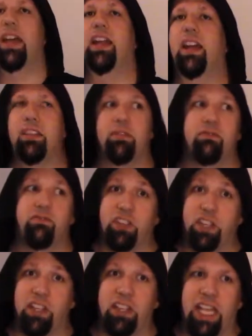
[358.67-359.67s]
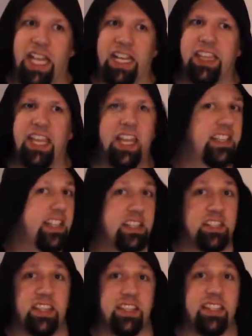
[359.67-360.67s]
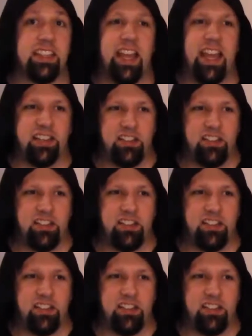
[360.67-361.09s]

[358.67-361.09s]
and I feel like they intentionally did that